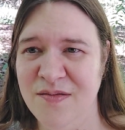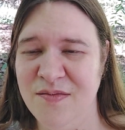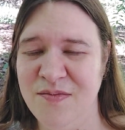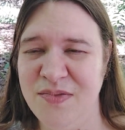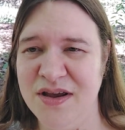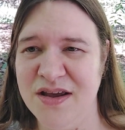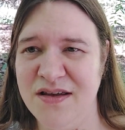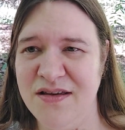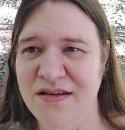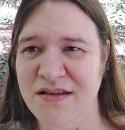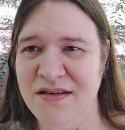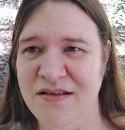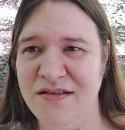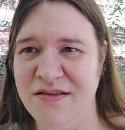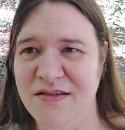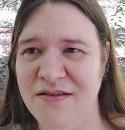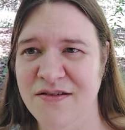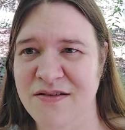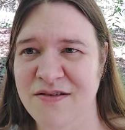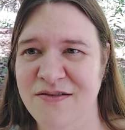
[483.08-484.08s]

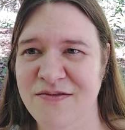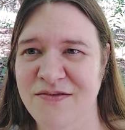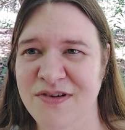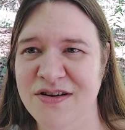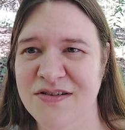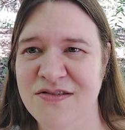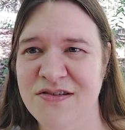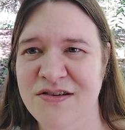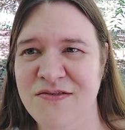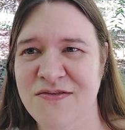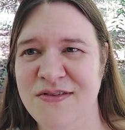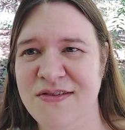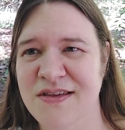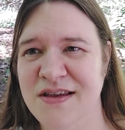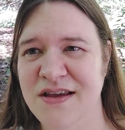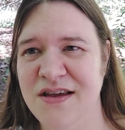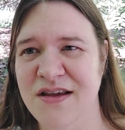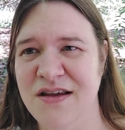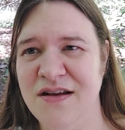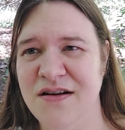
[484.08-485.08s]
Because once you've
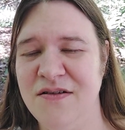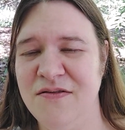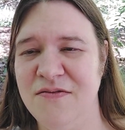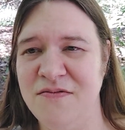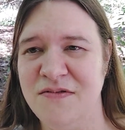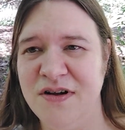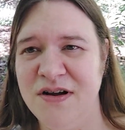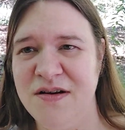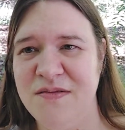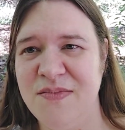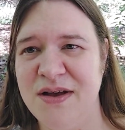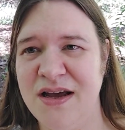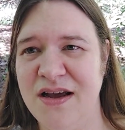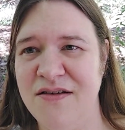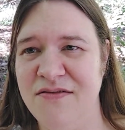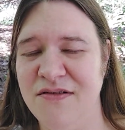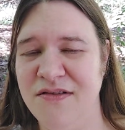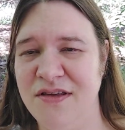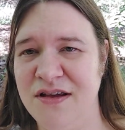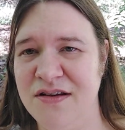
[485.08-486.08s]
seen one
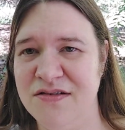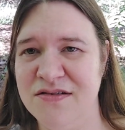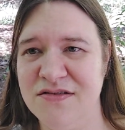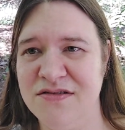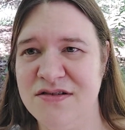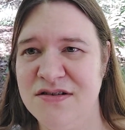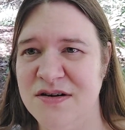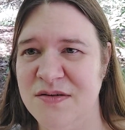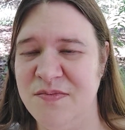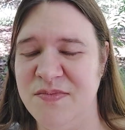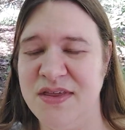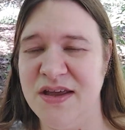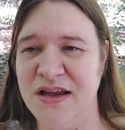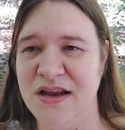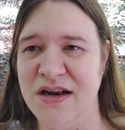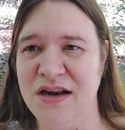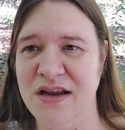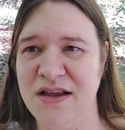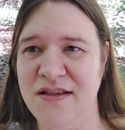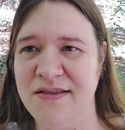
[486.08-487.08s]
bad relationship,
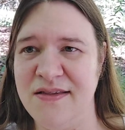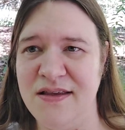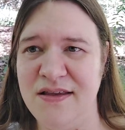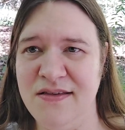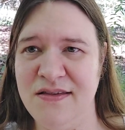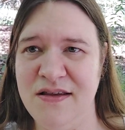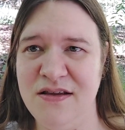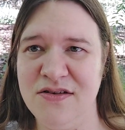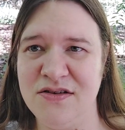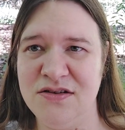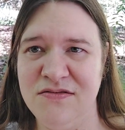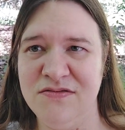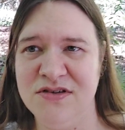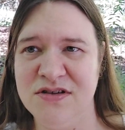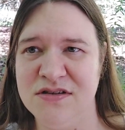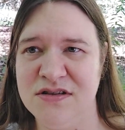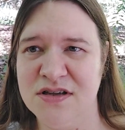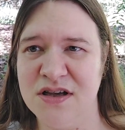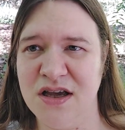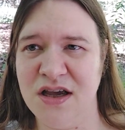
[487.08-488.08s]
then it's easy to
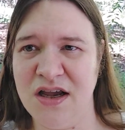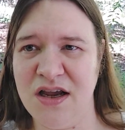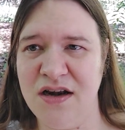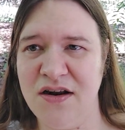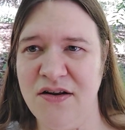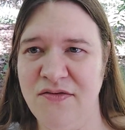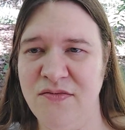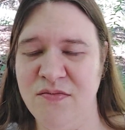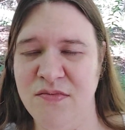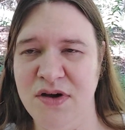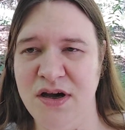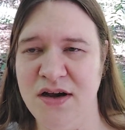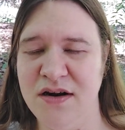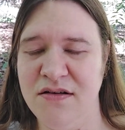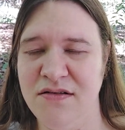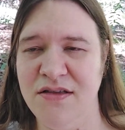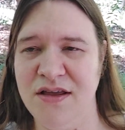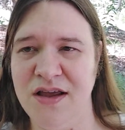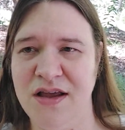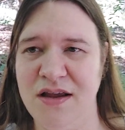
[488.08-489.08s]
just kind of
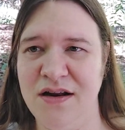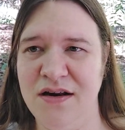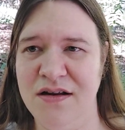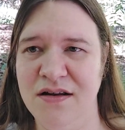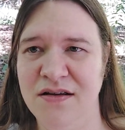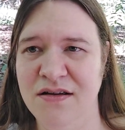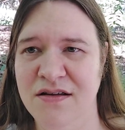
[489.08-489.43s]
model it